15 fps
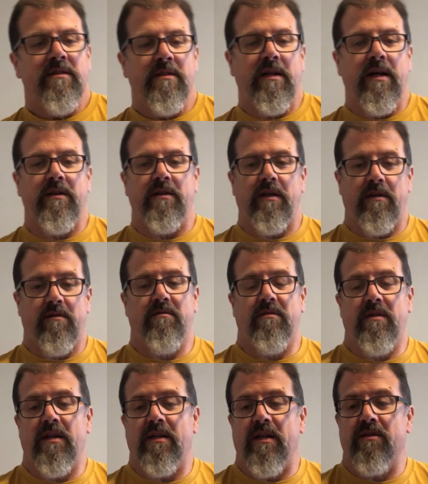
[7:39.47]
That I
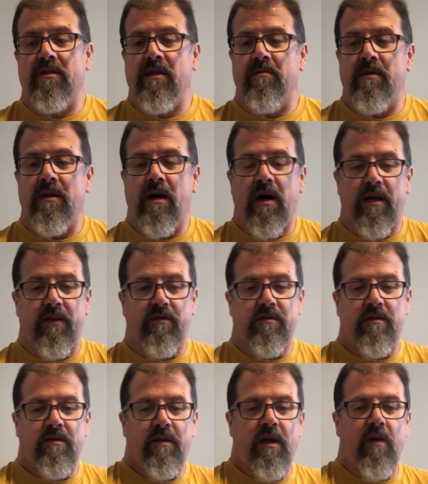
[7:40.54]
think that's going to be the
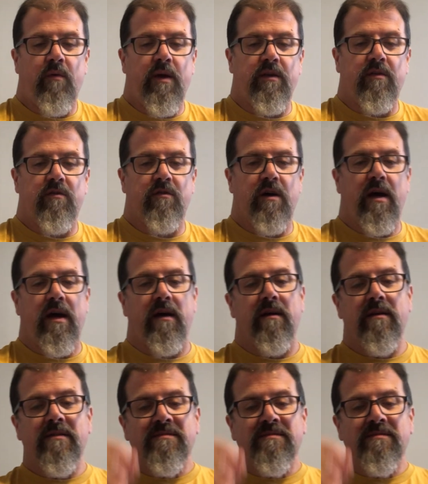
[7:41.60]
hottest. Can't wait to try it.